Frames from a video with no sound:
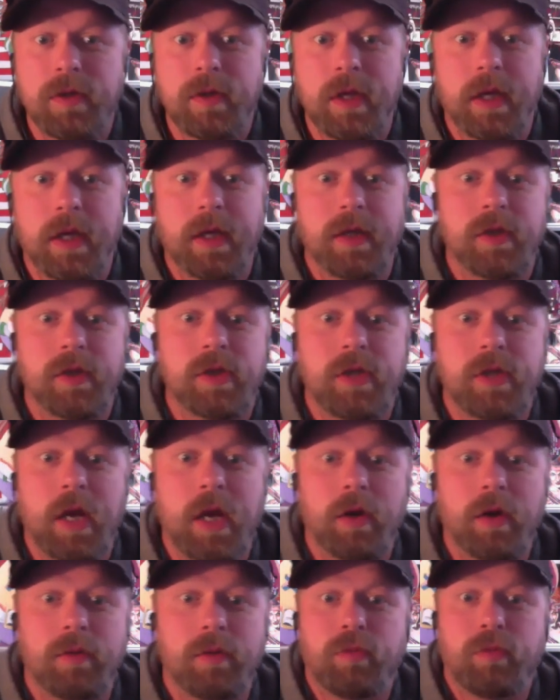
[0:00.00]
getting
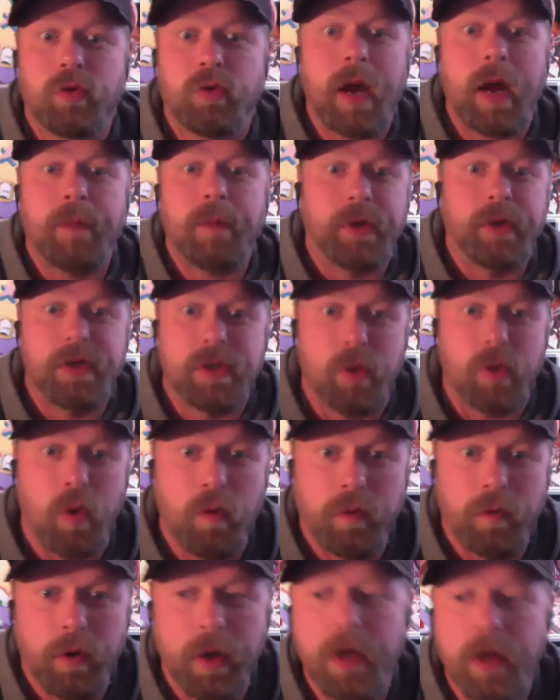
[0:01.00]
scared crapless
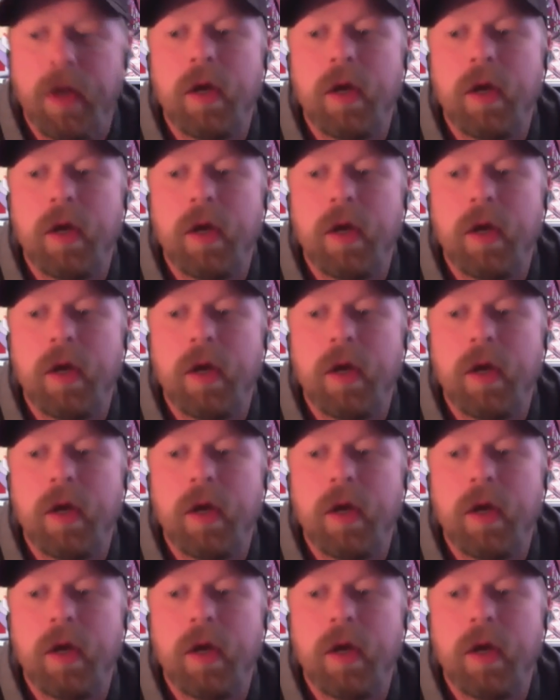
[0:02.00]
over it.